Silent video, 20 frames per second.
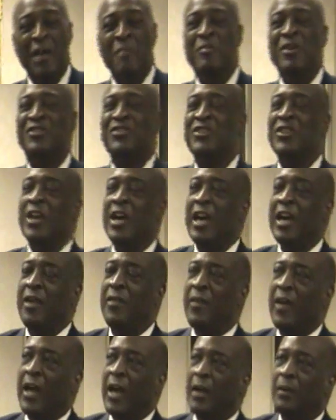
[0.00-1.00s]
Let me
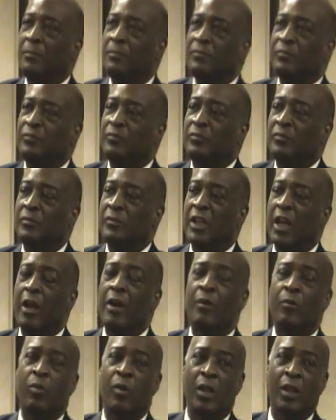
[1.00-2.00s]
say that
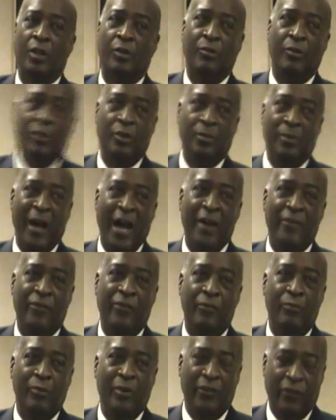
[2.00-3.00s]
the Aaron Wheeler group,
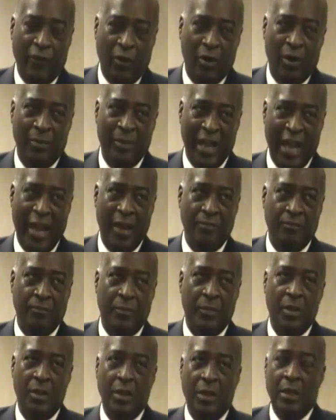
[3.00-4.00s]
we formed
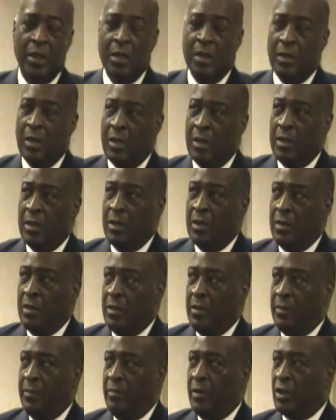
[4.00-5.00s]
that
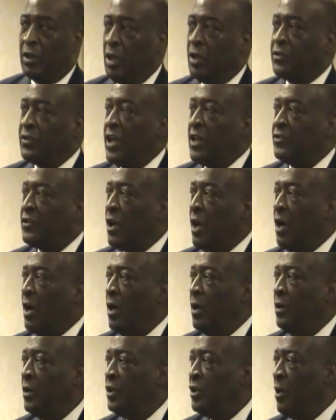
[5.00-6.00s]
because that's
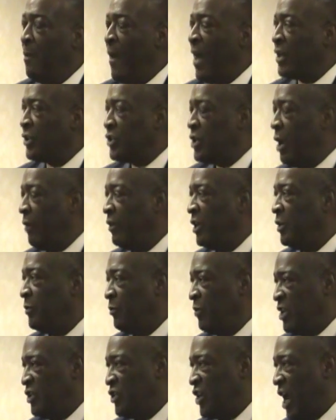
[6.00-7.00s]
our
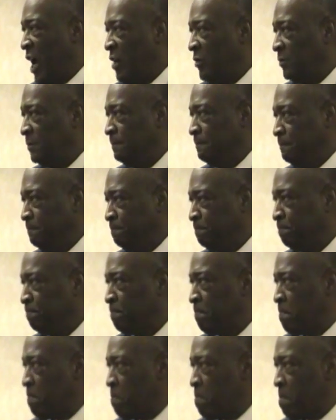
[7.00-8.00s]
humanitarian reach out.
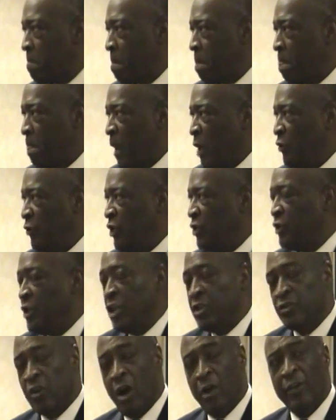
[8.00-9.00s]

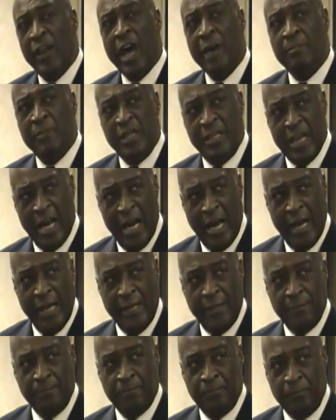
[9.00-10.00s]
These kids ought not be
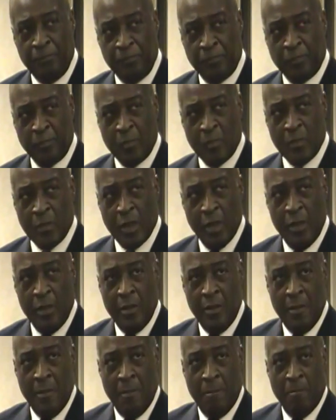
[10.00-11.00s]
dying.
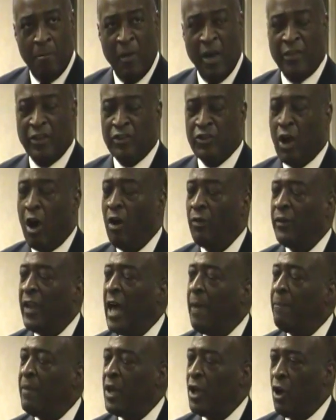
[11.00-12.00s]
Mothers
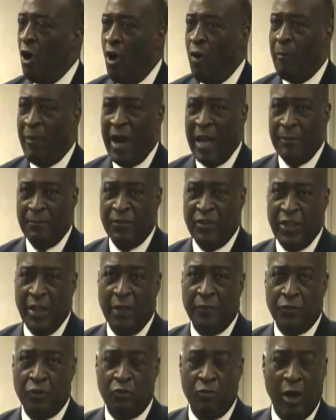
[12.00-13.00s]
ought not be at home by
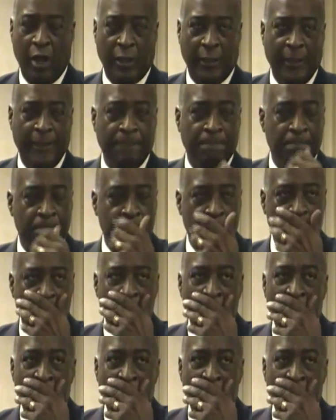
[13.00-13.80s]
themselves struggling.